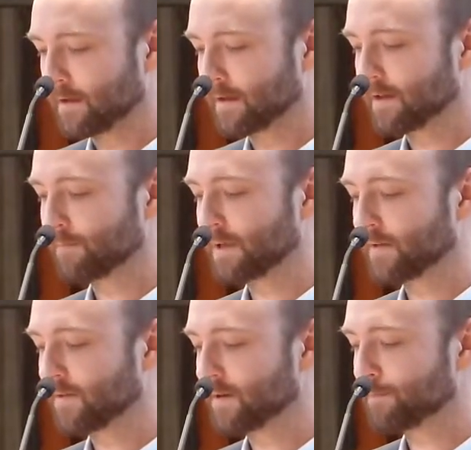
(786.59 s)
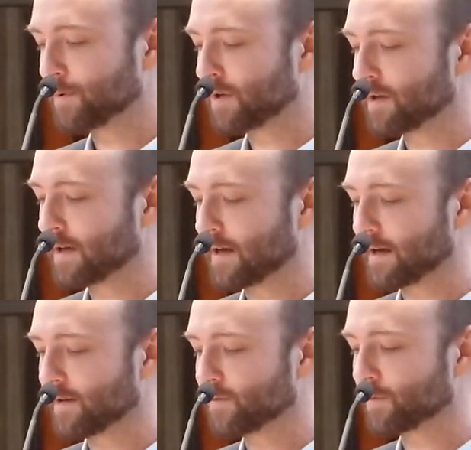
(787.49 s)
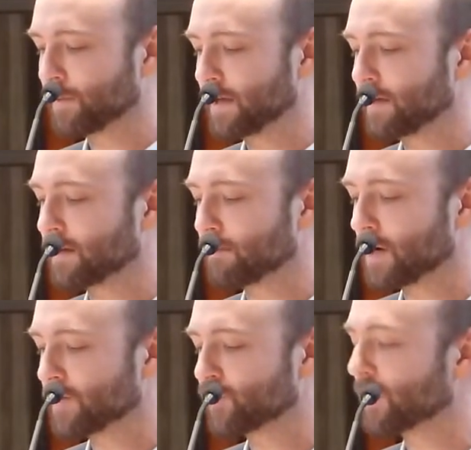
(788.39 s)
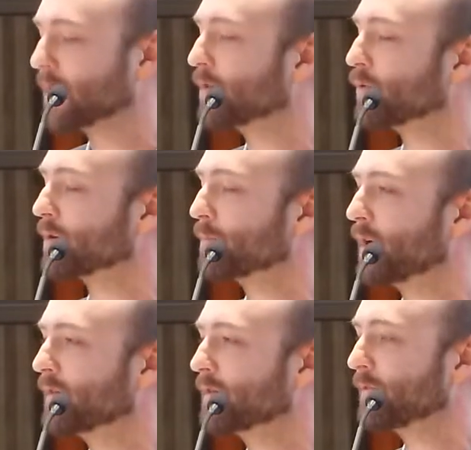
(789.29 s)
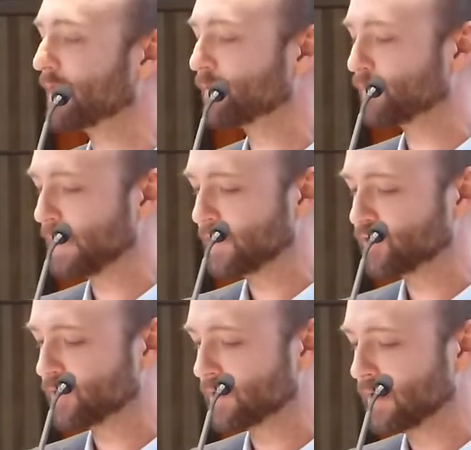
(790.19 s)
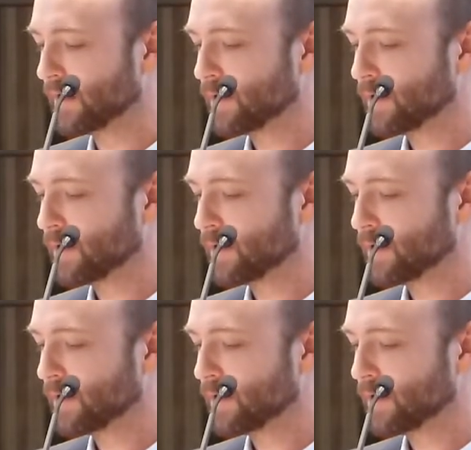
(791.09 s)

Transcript: It can be as simple as repeating a mantra or positive affirmation,